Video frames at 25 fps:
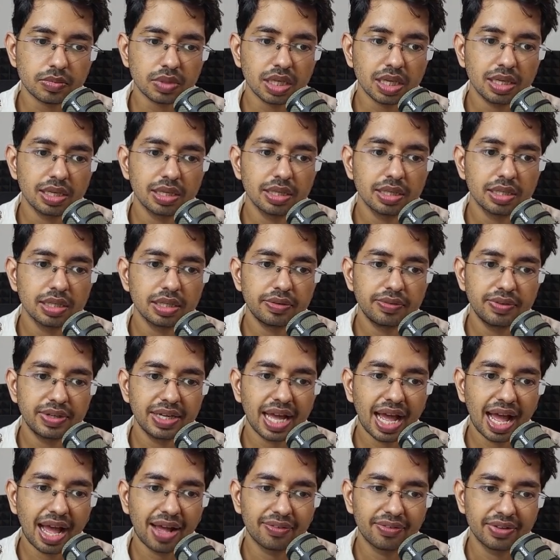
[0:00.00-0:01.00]
here we
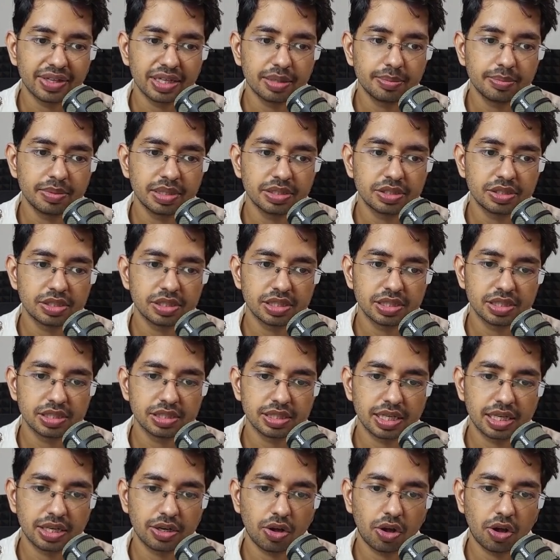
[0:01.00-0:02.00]
have images
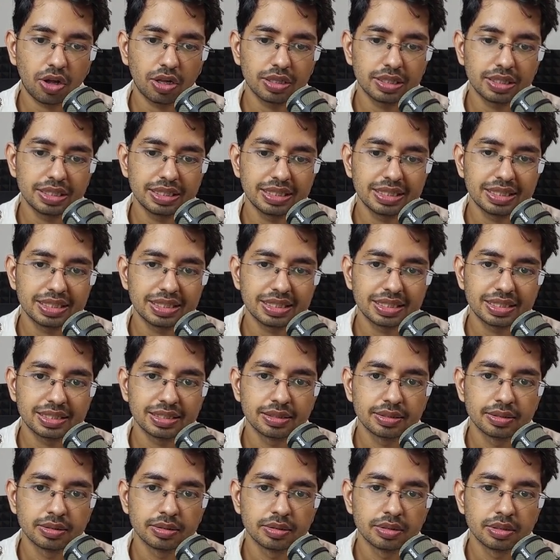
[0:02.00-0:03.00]
and all these
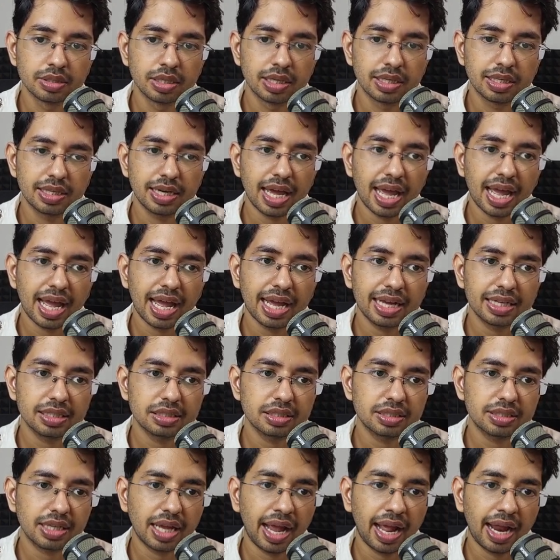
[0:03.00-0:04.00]

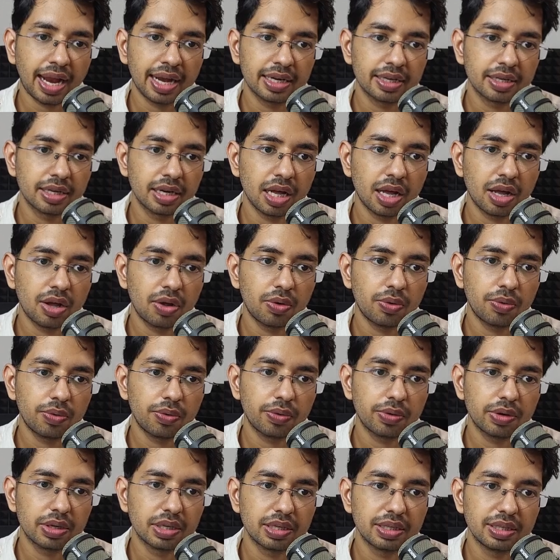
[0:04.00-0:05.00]
tags. And now
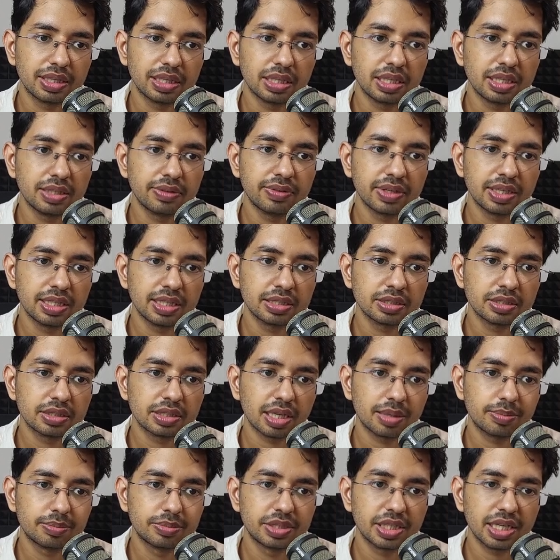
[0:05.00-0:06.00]
even in
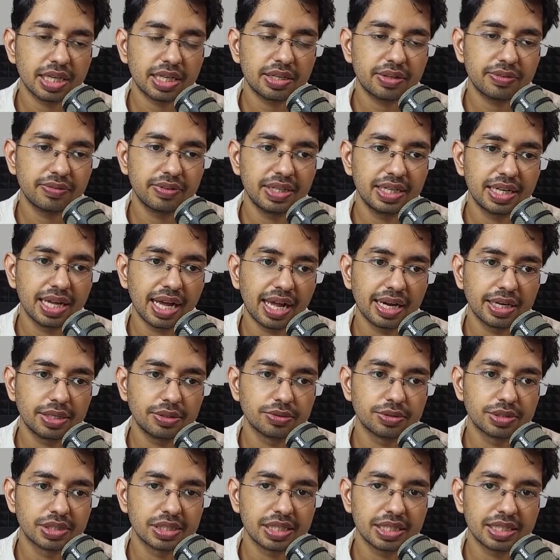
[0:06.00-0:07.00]
subject we are
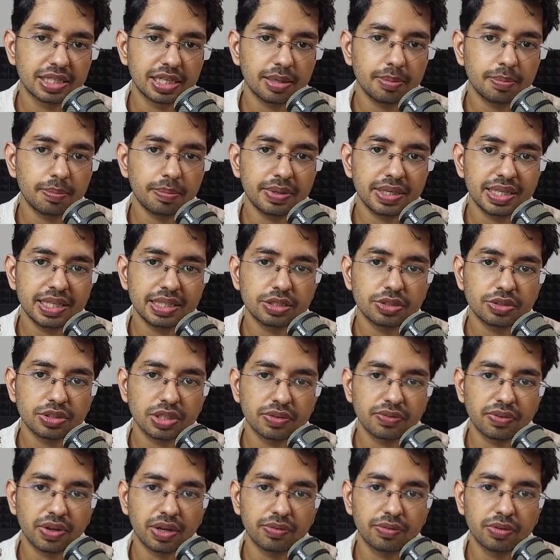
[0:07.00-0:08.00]
using templates. So
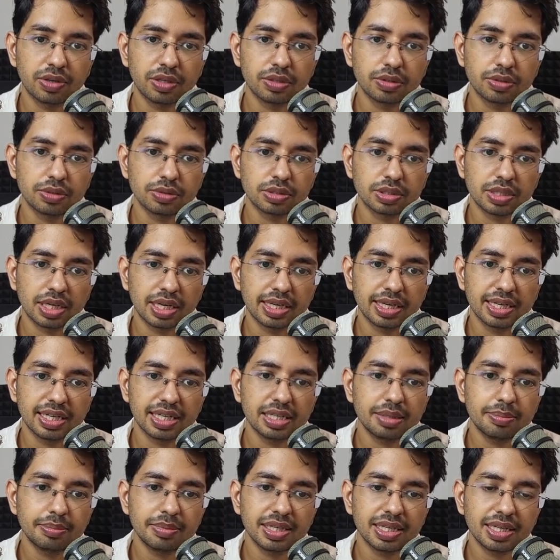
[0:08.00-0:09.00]
if I want to send
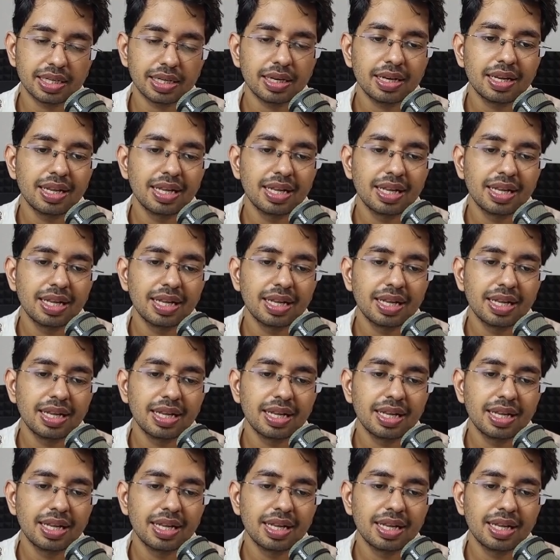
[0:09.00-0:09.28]
email,